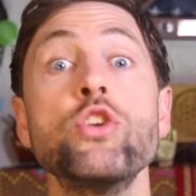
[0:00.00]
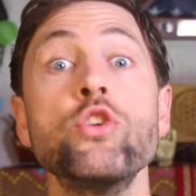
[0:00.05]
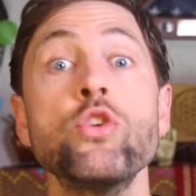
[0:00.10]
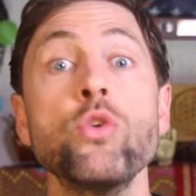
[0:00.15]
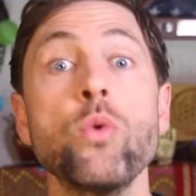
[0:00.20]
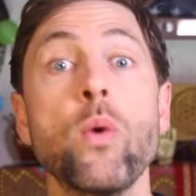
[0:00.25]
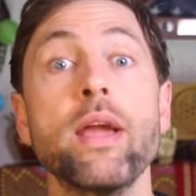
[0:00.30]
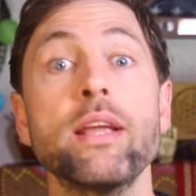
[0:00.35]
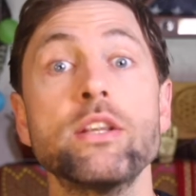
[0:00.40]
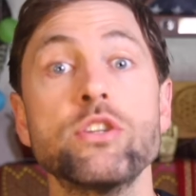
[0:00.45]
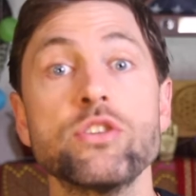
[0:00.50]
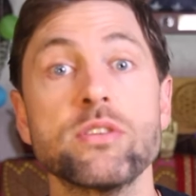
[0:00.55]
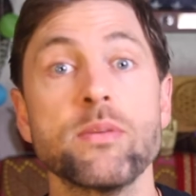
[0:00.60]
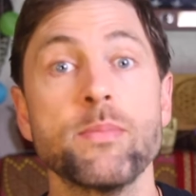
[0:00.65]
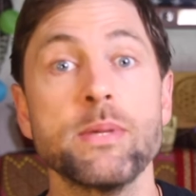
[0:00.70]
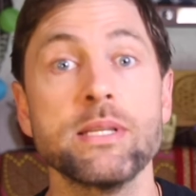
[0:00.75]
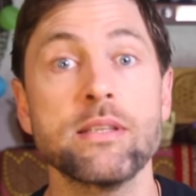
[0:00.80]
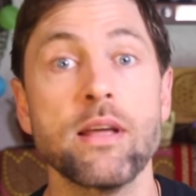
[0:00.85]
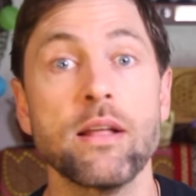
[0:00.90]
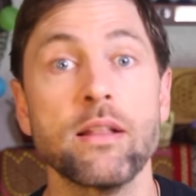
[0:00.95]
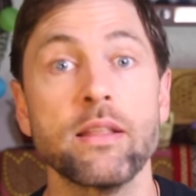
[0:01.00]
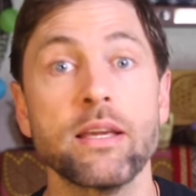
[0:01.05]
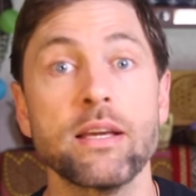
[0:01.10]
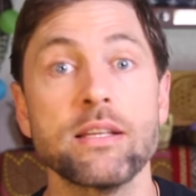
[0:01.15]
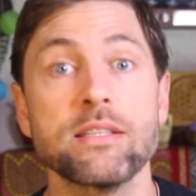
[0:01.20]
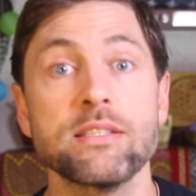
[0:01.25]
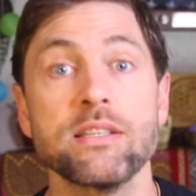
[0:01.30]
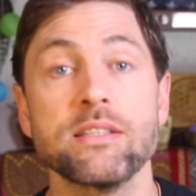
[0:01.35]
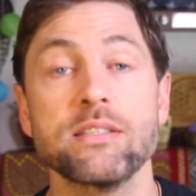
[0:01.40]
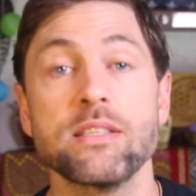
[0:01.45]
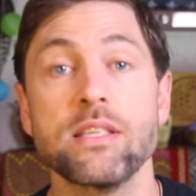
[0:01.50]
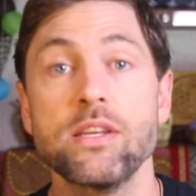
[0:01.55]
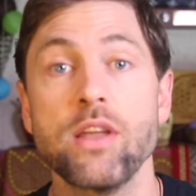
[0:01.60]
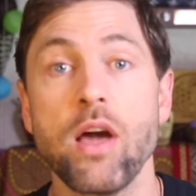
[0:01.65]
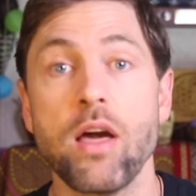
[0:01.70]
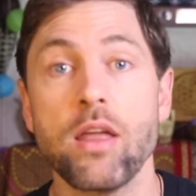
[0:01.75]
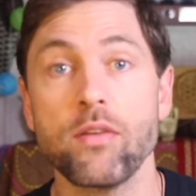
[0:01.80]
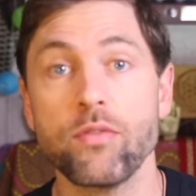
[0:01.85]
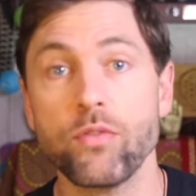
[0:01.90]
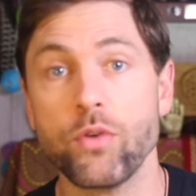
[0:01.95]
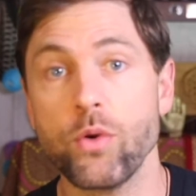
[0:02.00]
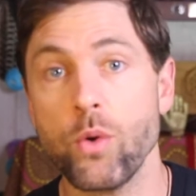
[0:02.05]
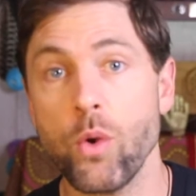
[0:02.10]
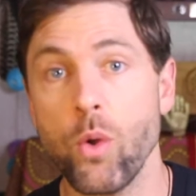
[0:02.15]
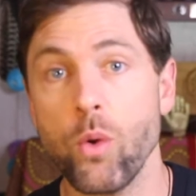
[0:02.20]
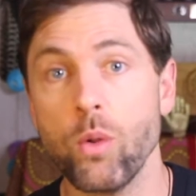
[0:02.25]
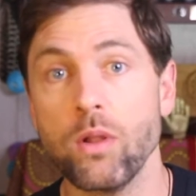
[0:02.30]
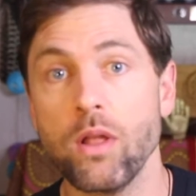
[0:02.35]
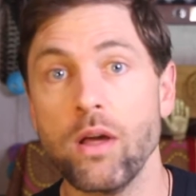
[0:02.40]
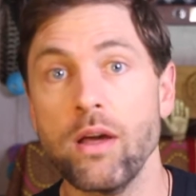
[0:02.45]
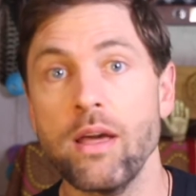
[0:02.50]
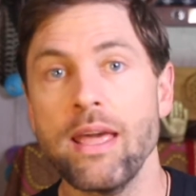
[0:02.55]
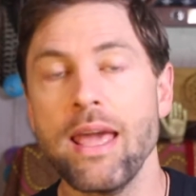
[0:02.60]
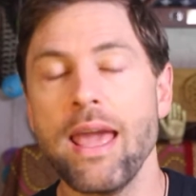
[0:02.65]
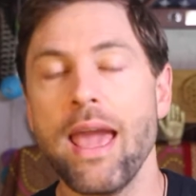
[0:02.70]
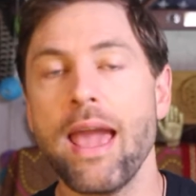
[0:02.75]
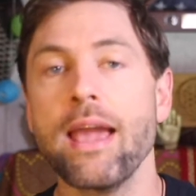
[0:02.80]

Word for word: New Agers have been telling us since the dawn of granola,